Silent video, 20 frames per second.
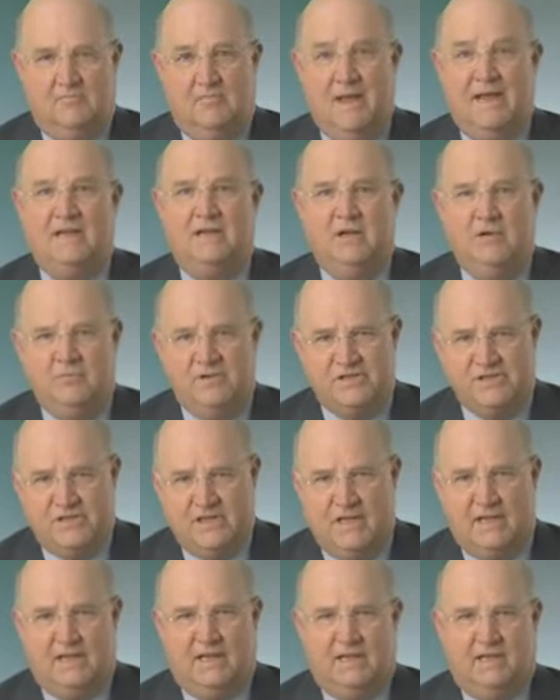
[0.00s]
Make no
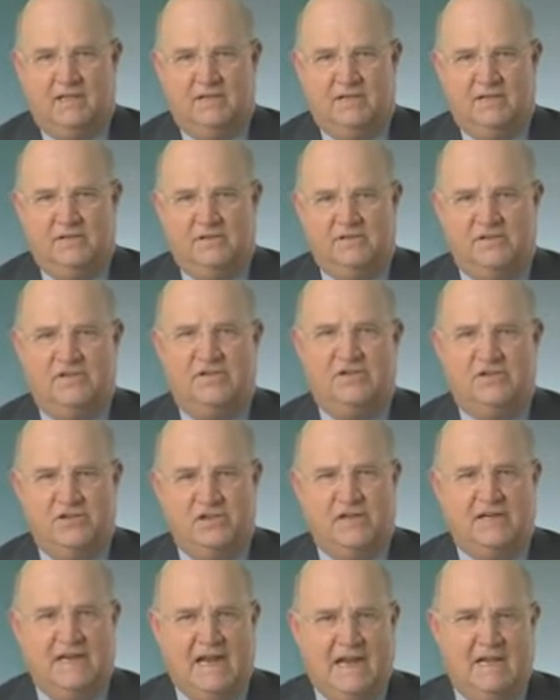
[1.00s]
mistake,
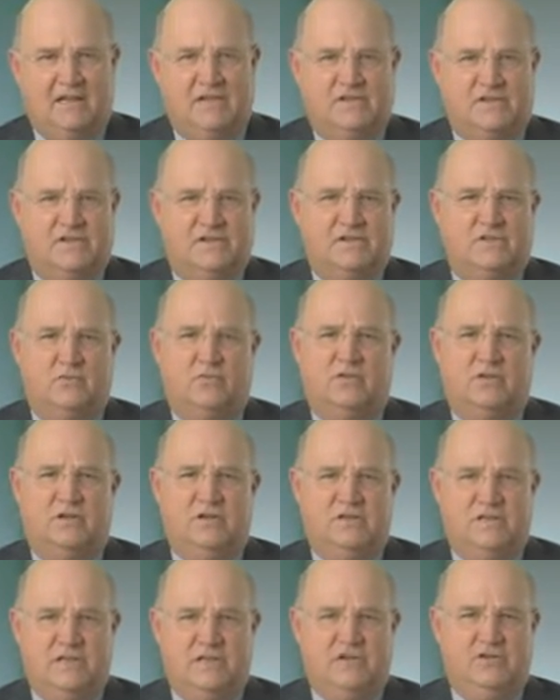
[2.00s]
decision analysis will
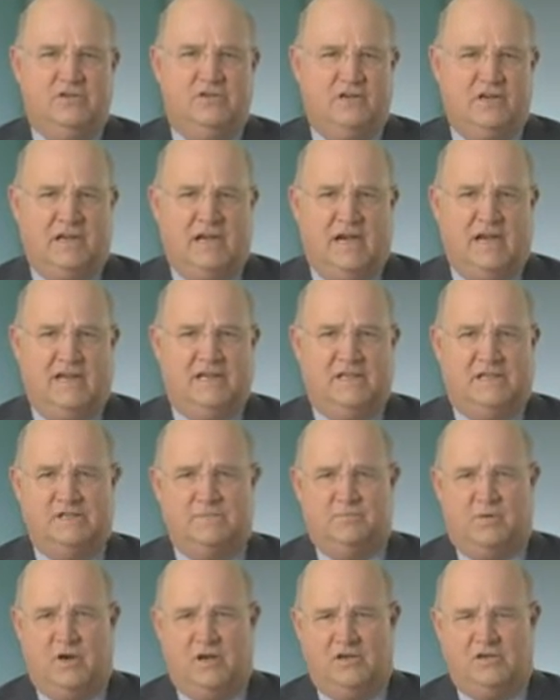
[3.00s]
continue to guide
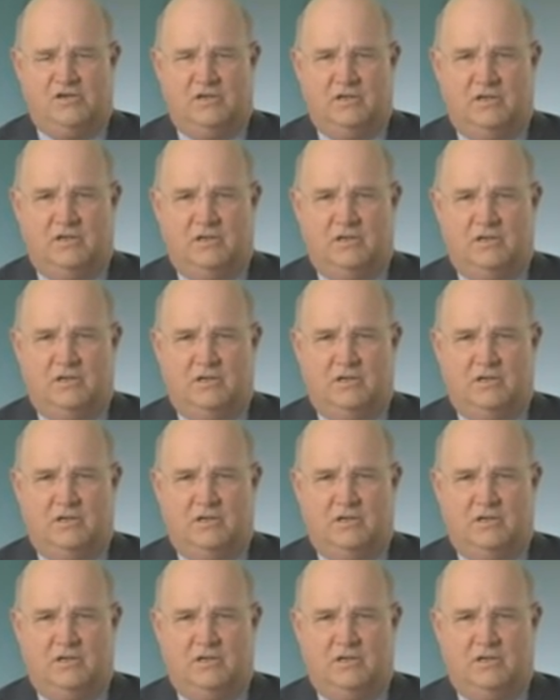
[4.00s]
this project.